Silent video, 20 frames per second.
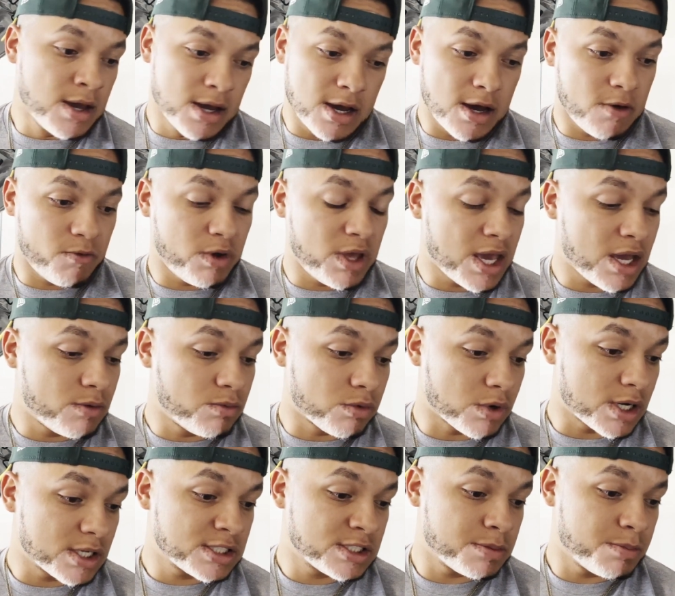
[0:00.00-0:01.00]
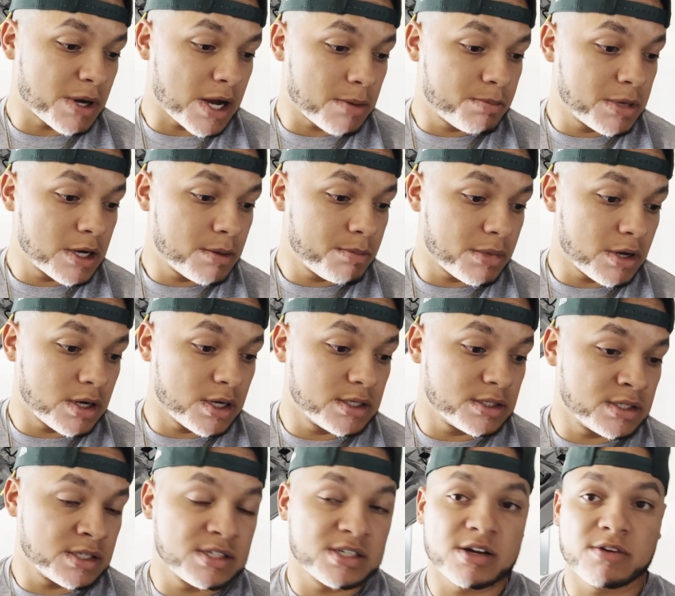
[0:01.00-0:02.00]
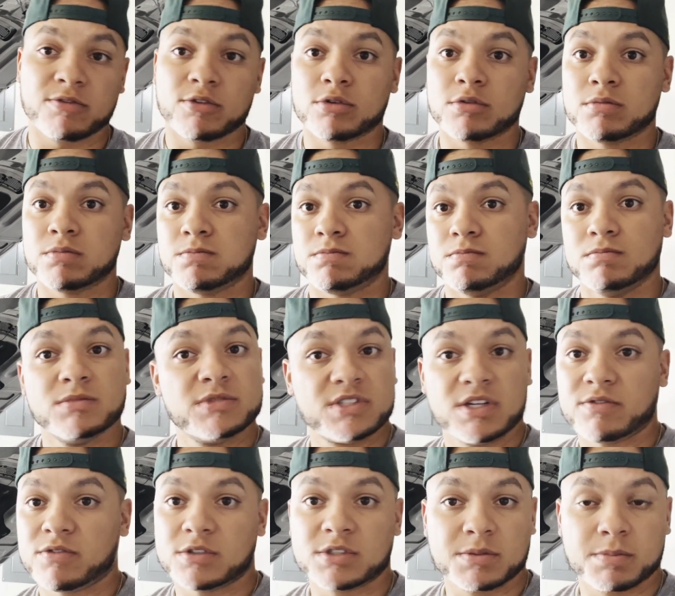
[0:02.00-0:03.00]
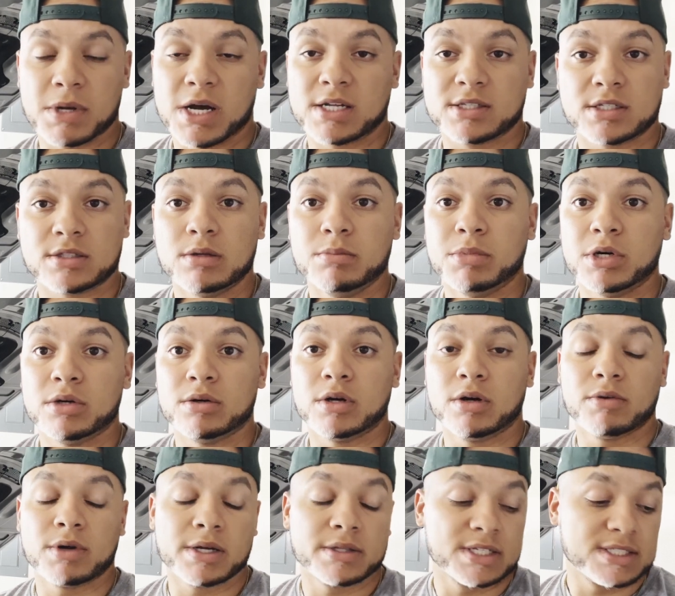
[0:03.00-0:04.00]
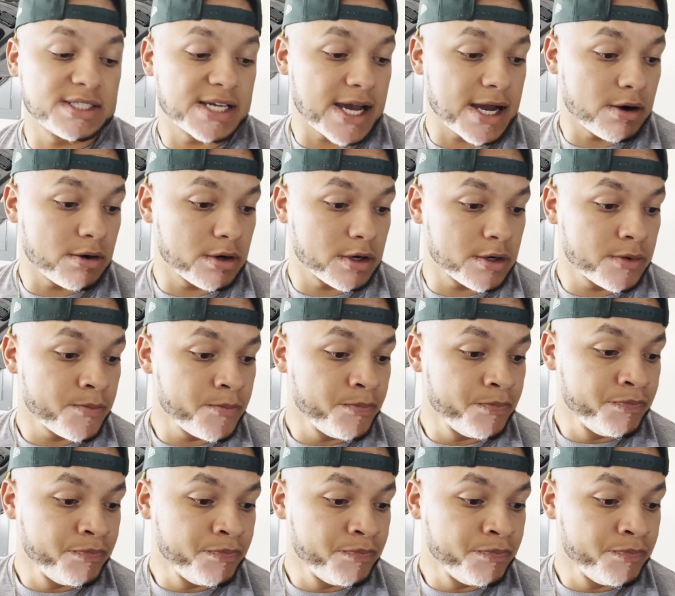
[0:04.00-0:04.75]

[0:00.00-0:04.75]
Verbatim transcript: Uh, we had rust pop up on several several spots on the boat around the tower.